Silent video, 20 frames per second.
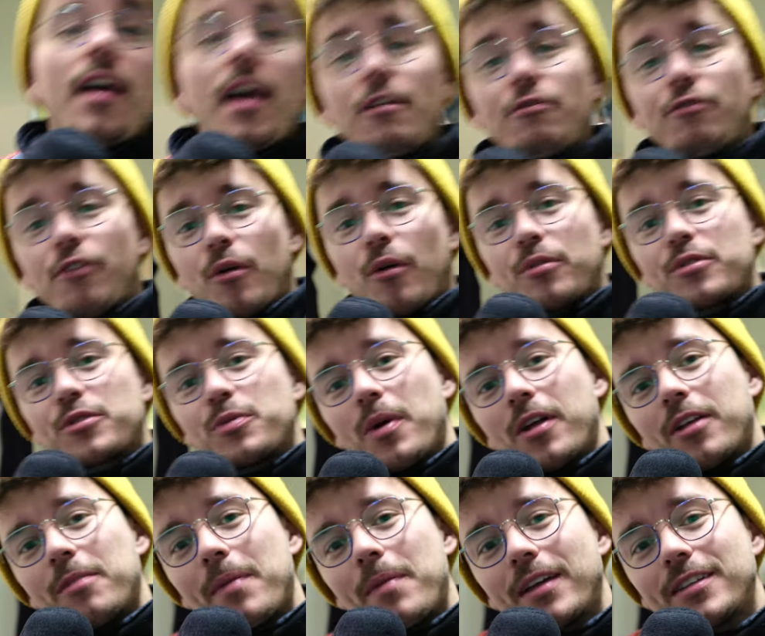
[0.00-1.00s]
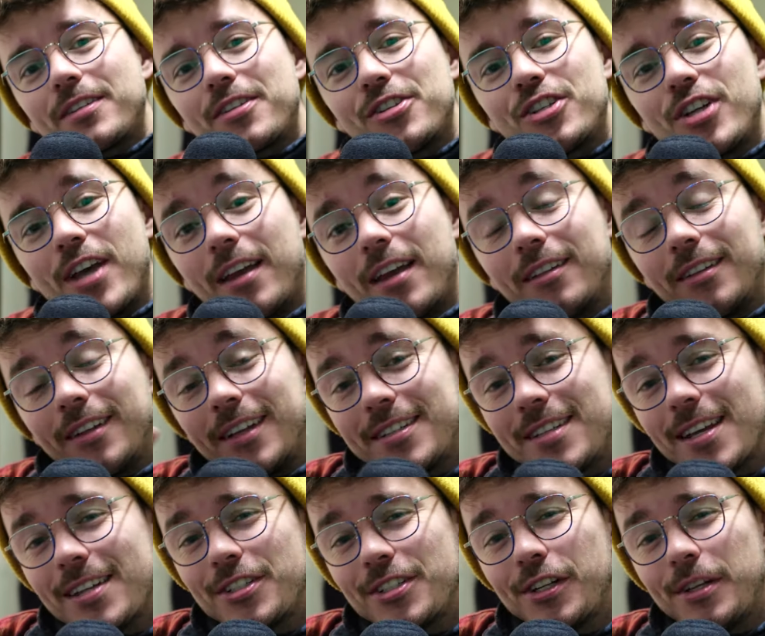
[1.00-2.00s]
Hey folks, welcome back to the channel.
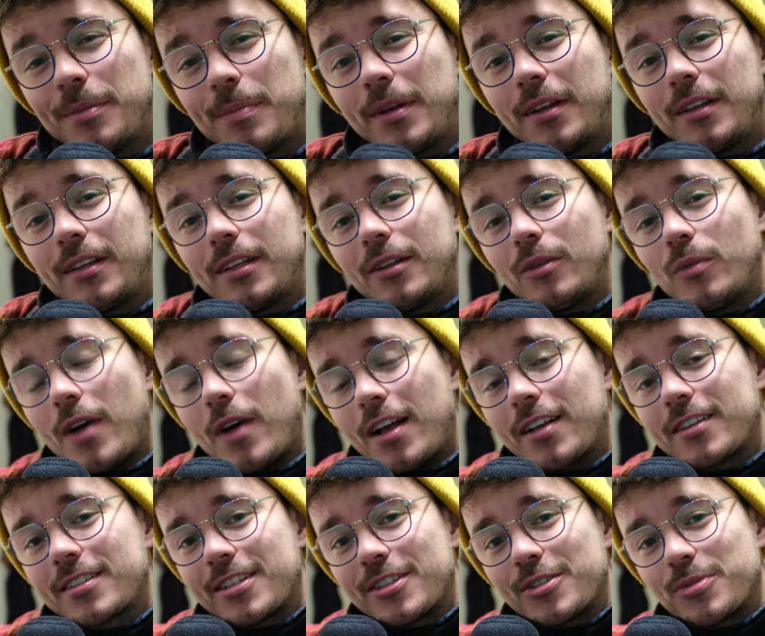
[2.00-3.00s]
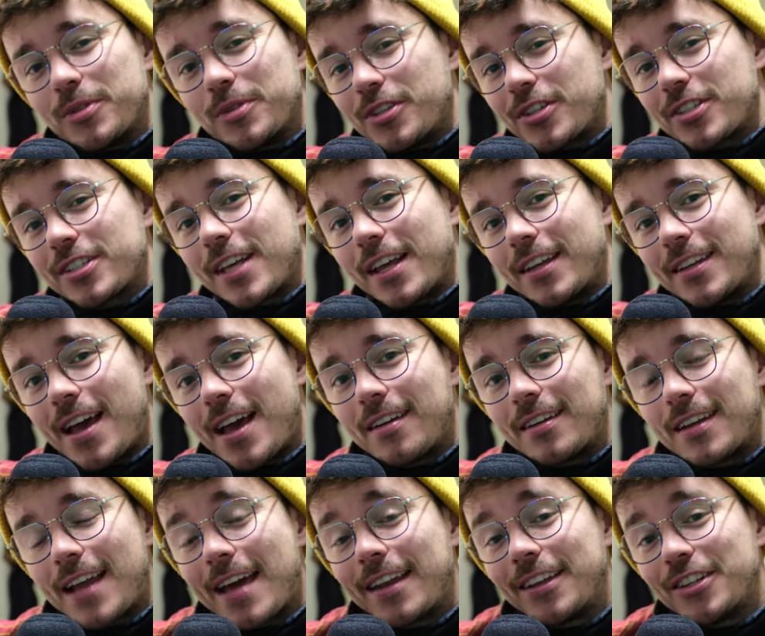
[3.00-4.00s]
It's actually been a little while since we just sat
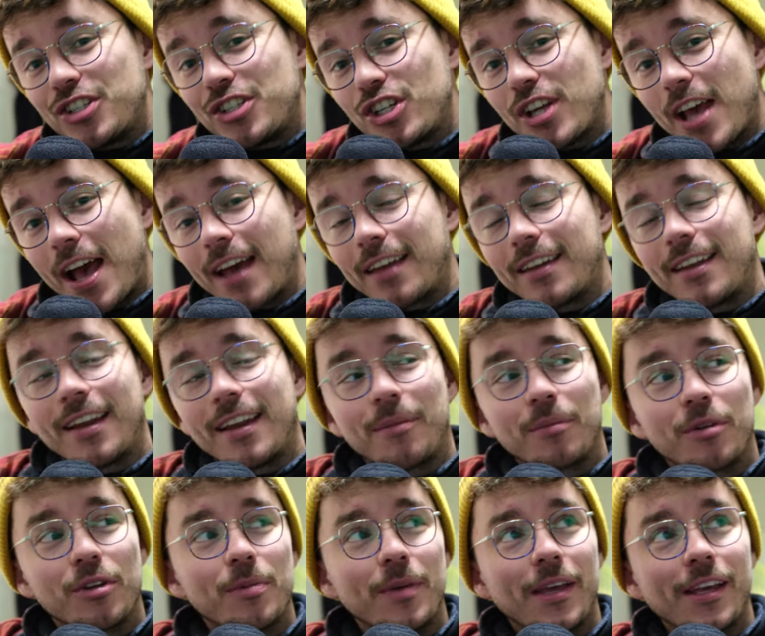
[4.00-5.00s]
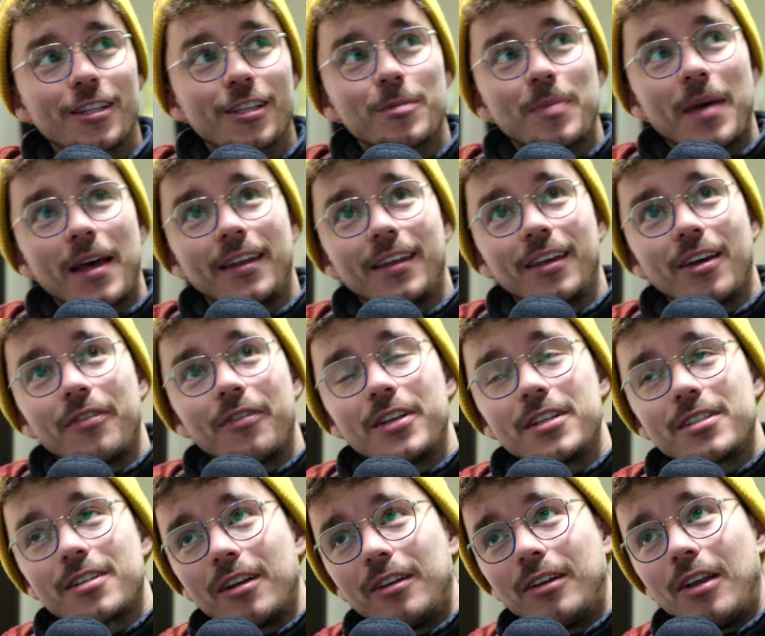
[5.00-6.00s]
down and had a chat, and I'm going to be expanding on
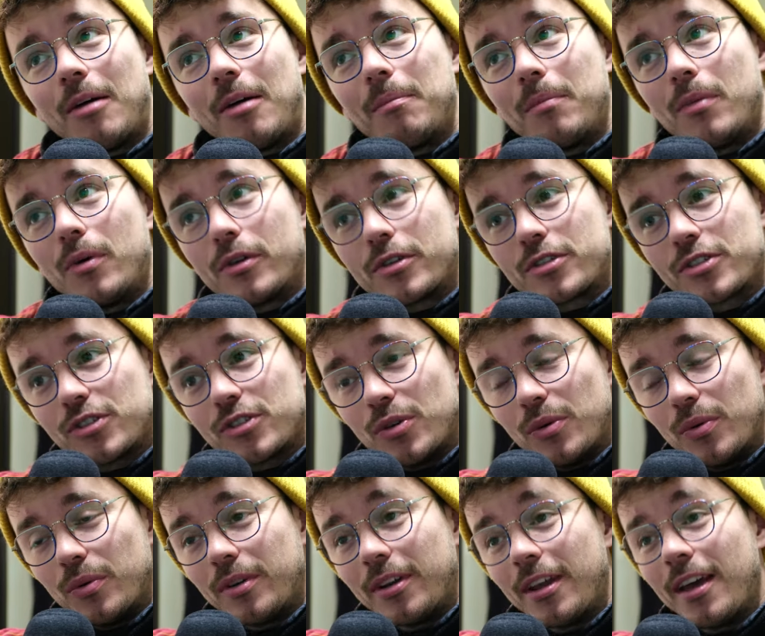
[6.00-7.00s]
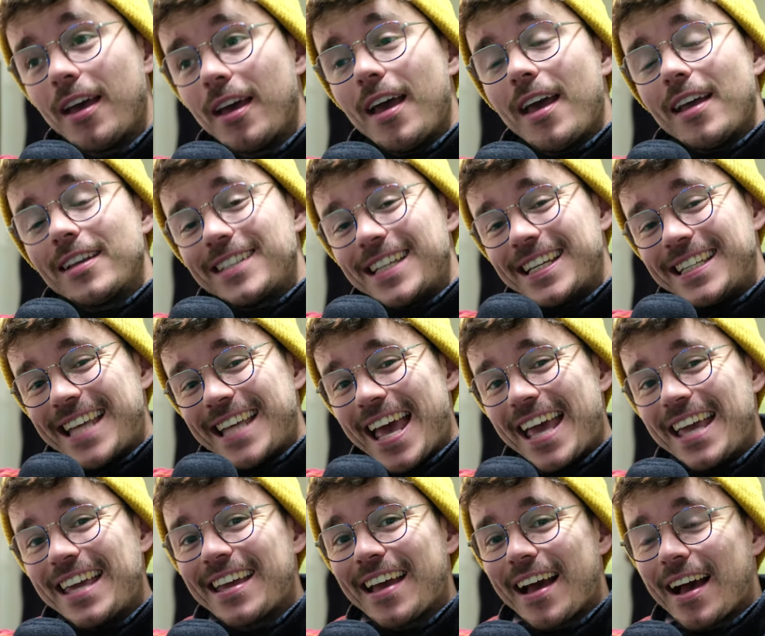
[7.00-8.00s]
this a lot more soon.
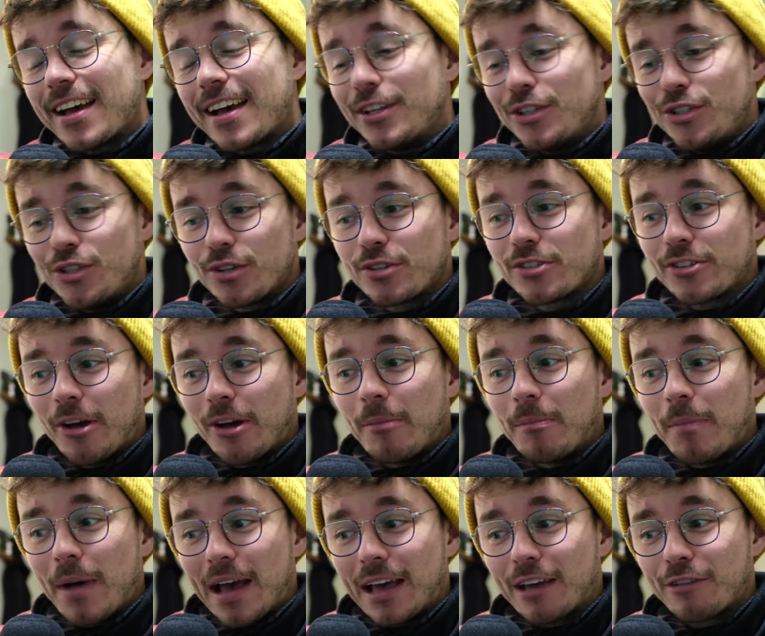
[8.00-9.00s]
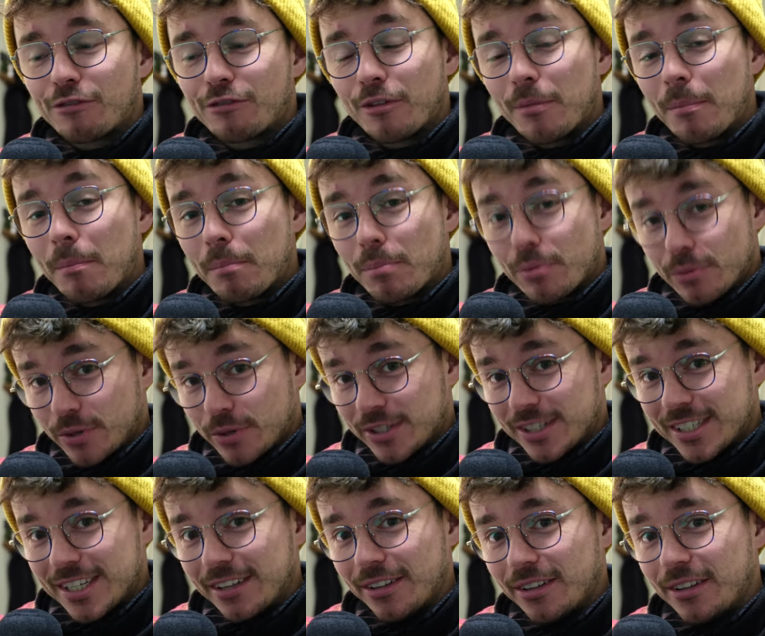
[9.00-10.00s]
Today I just got back from
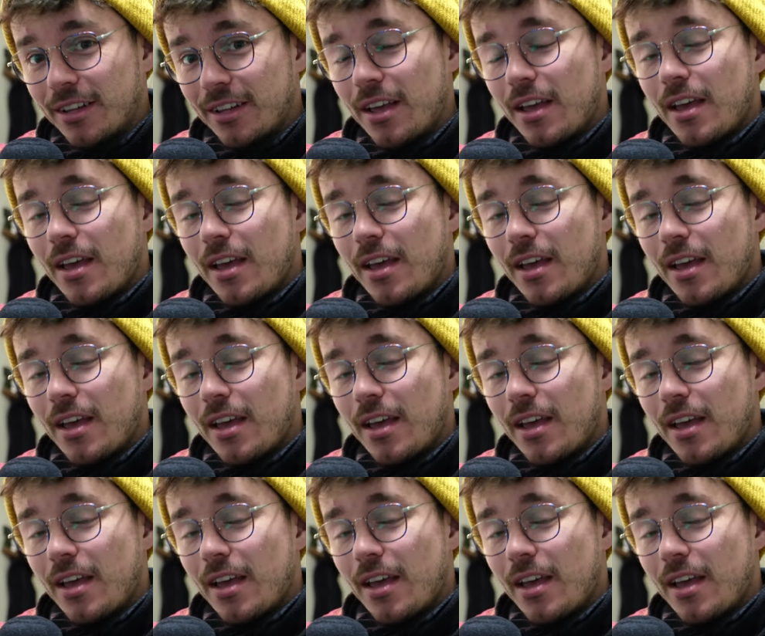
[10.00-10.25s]
Brazil,